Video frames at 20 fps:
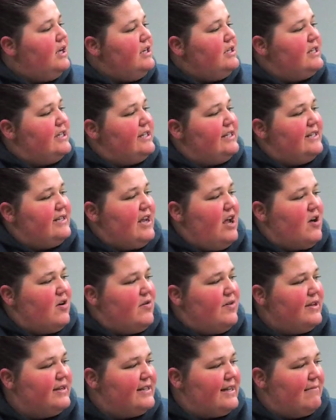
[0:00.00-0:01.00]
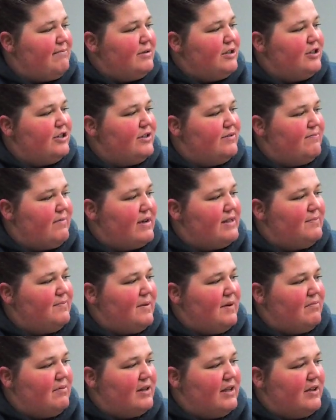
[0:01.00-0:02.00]
To snow, the temperatures must
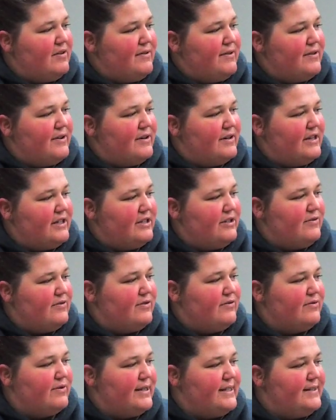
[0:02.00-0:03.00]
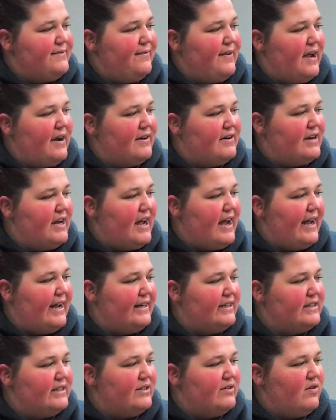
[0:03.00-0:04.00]
be below 32 degrees
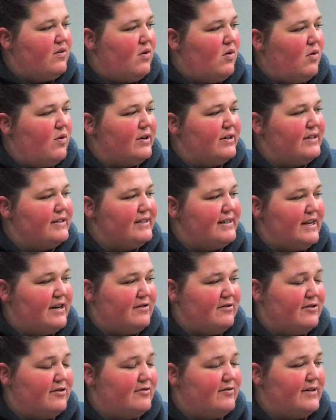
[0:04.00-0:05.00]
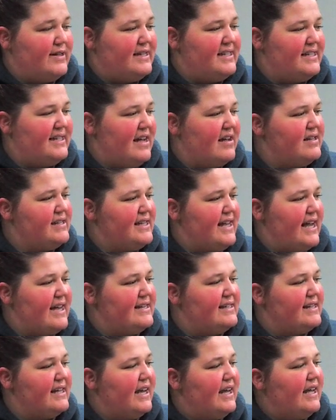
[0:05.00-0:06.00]
Fahrenheit, or 0 degrees
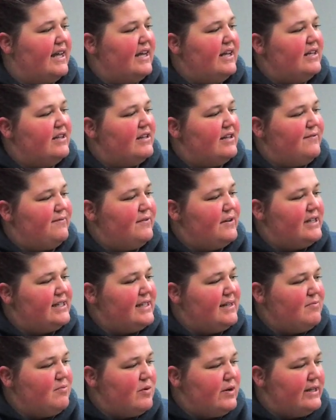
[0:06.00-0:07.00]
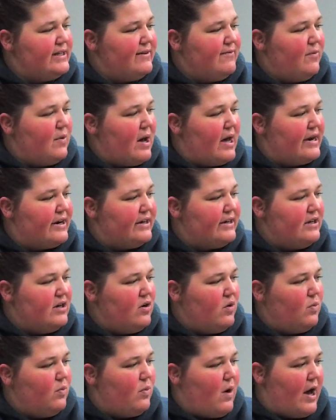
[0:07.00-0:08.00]
Celsius. The freezing point of water,
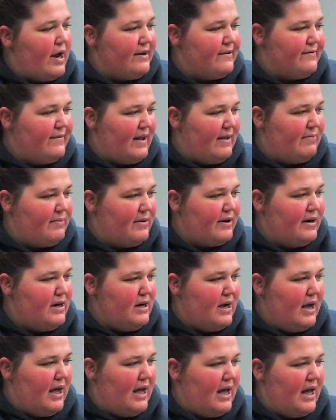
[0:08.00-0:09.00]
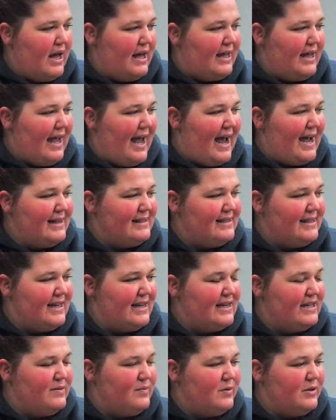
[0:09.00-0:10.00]
water vapor, a gas
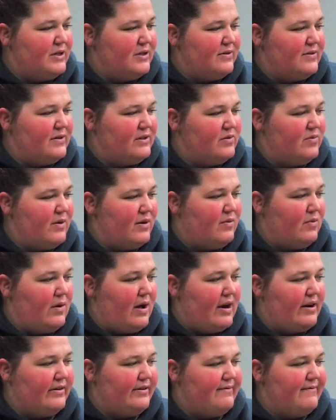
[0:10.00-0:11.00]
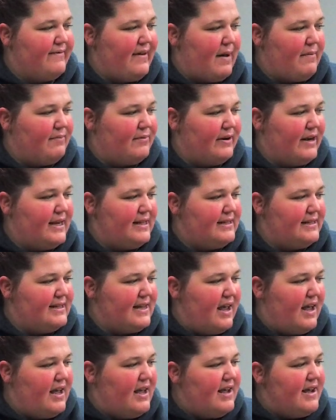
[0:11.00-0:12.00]
that is produced when water evaporates,
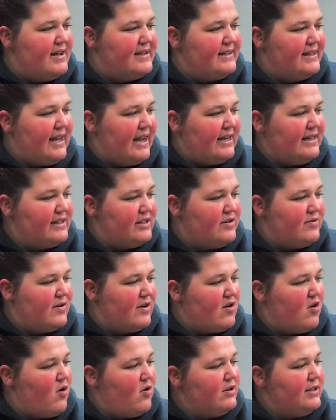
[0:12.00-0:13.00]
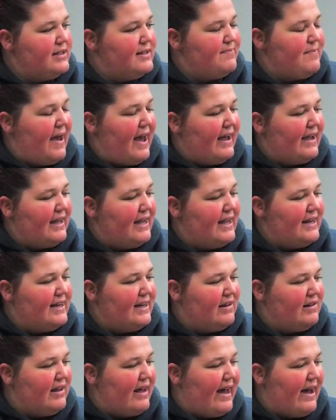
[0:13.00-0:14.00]
sticks to a cold speck in
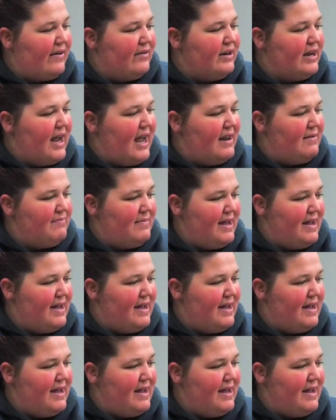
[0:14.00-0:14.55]
a cloud and